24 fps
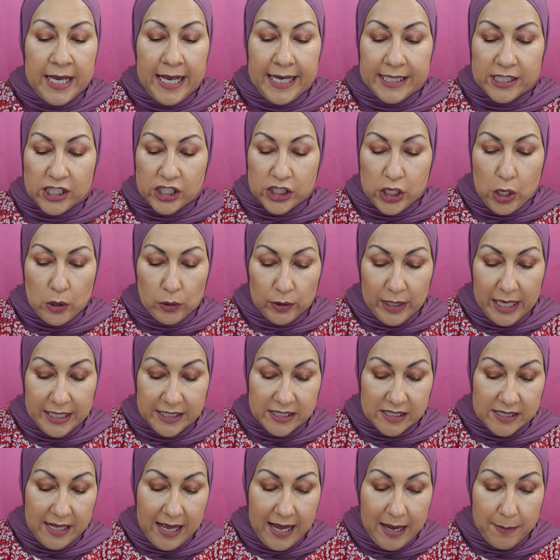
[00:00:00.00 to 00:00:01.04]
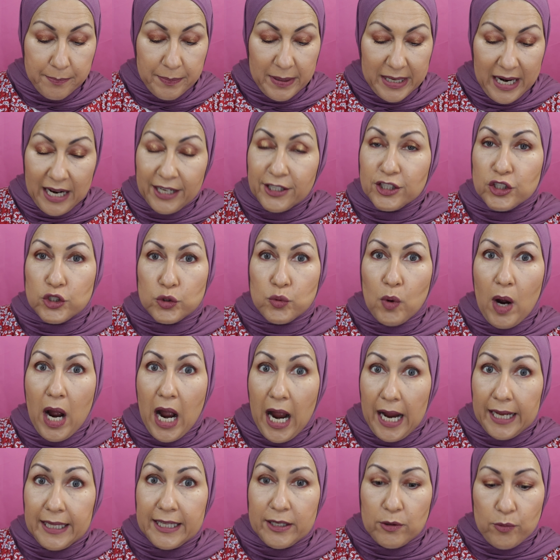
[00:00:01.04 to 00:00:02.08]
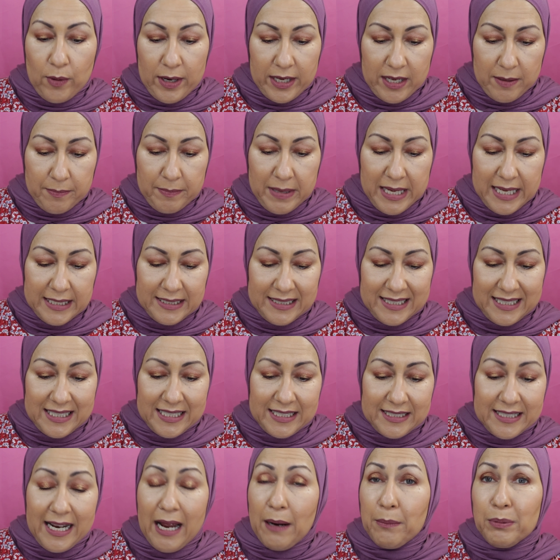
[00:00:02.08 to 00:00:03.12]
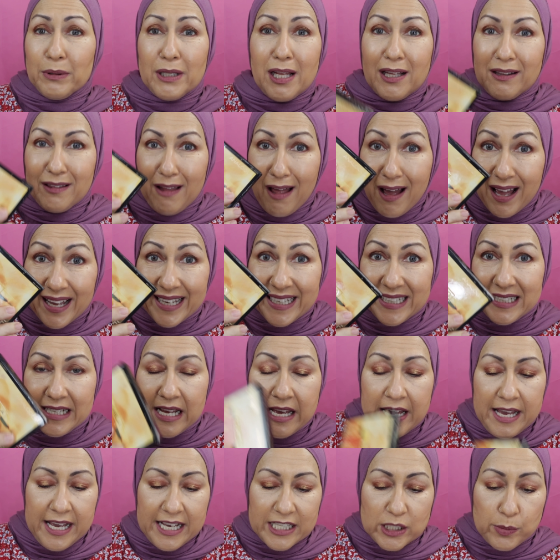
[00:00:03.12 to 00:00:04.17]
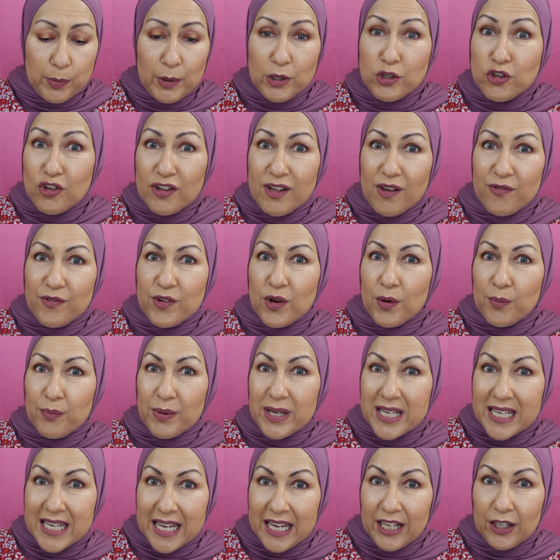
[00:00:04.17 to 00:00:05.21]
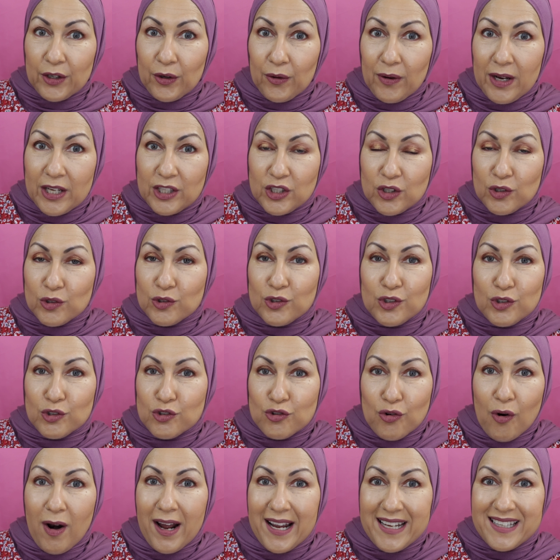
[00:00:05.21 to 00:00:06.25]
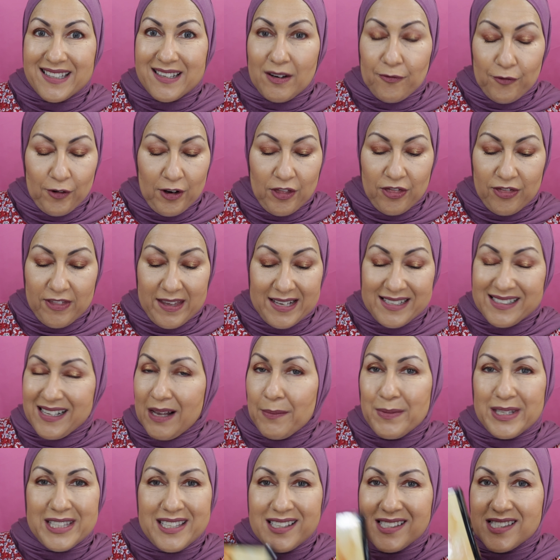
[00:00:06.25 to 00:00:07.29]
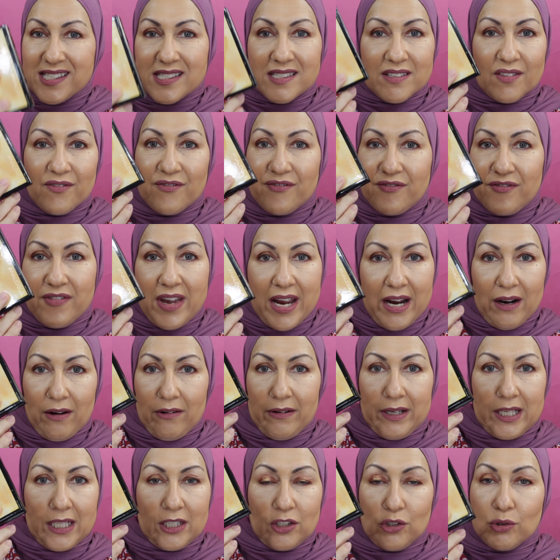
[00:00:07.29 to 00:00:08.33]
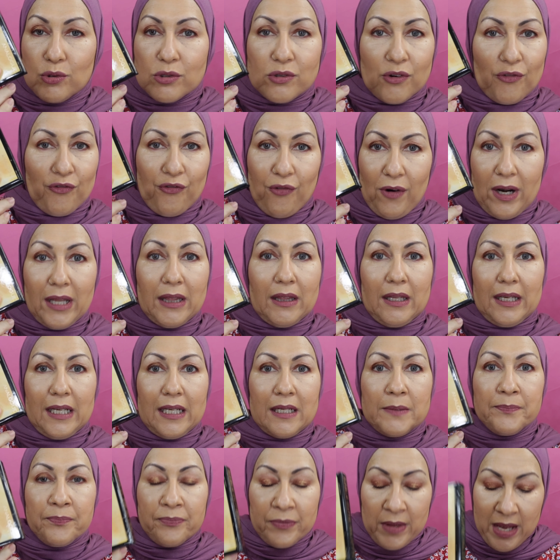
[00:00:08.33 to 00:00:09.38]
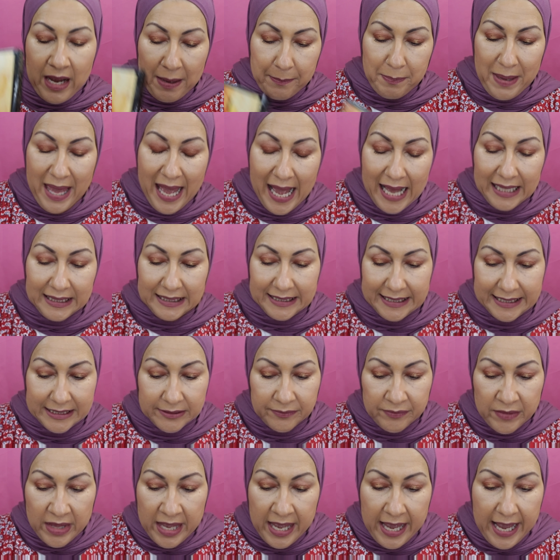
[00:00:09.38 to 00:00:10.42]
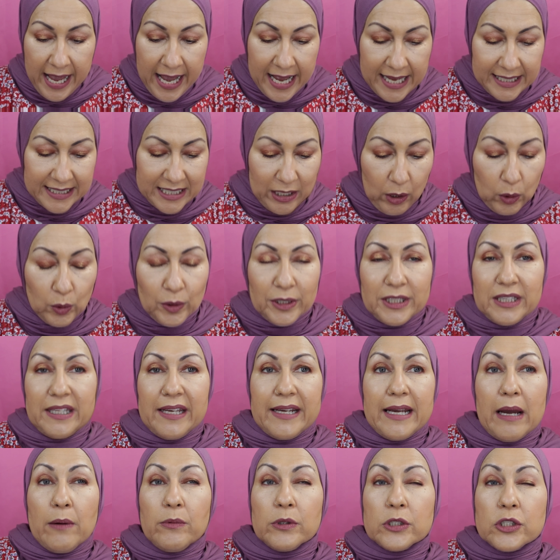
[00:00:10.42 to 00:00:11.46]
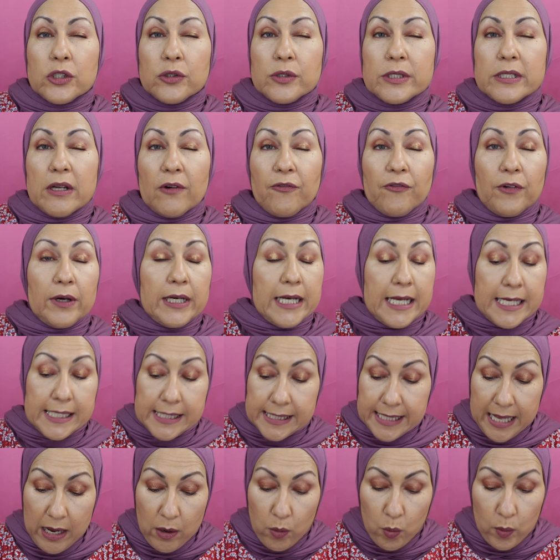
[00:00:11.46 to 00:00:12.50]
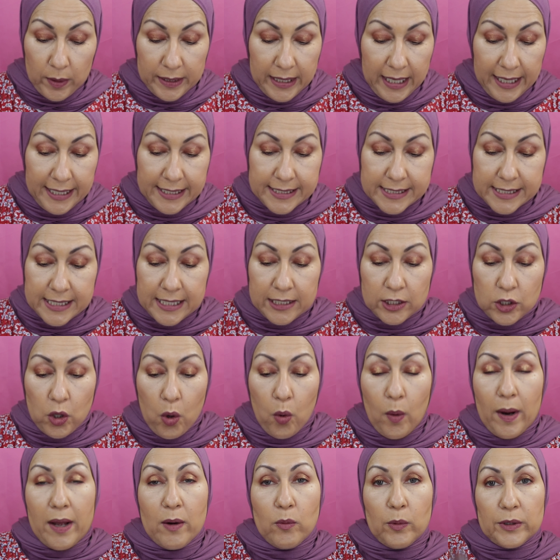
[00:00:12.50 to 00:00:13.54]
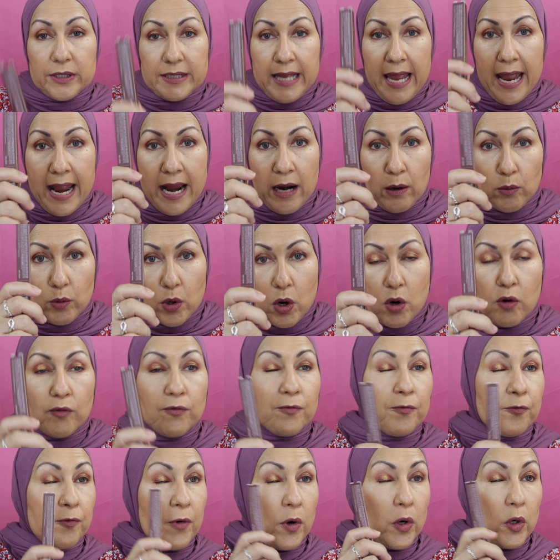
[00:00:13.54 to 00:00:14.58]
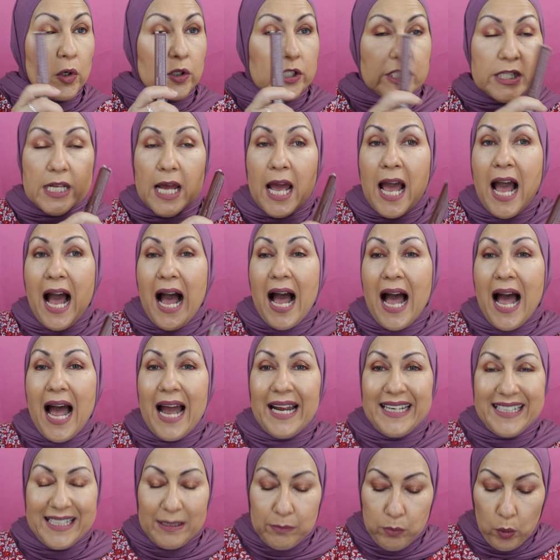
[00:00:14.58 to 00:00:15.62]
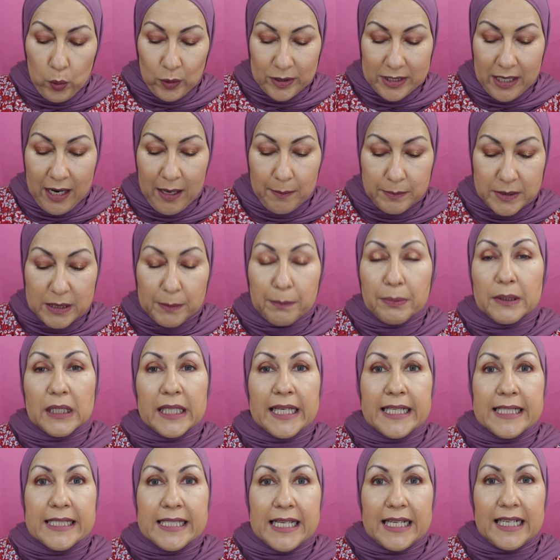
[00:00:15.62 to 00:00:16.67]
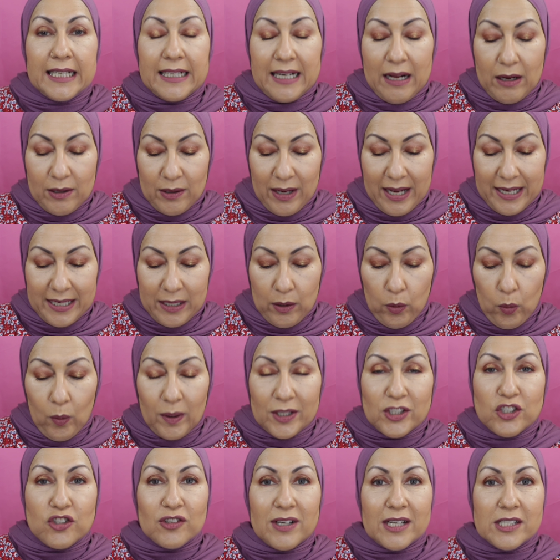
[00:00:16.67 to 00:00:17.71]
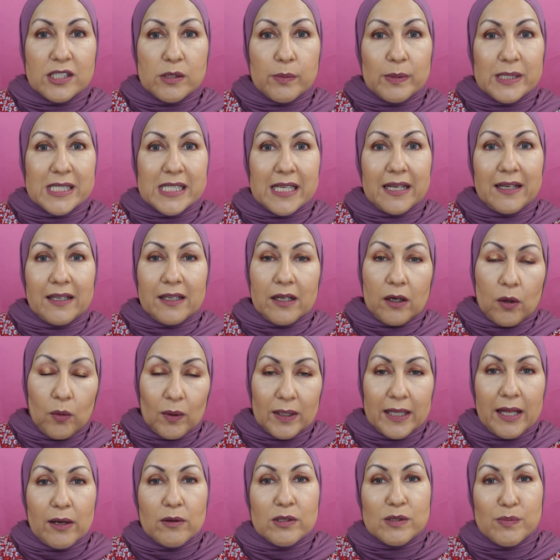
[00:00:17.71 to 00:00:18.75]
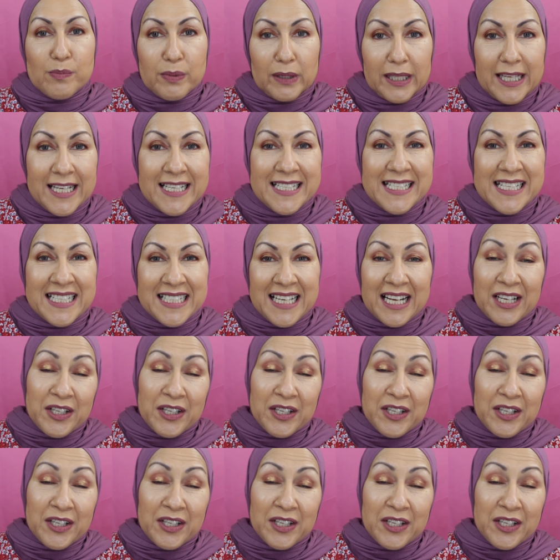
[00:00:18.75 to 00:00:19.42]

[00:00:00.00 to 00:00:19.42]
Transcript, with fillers: And so that's that. But I do highly recommend the Nabla line, especially if you're a beginner and you're, you're trying different things. I mean, this is a very user-friendly palette. And the only thing I would do different is that when I did go in with the arrow first, I need more time to blend it. And I, I don't want you guys to be sitting there while I was blending.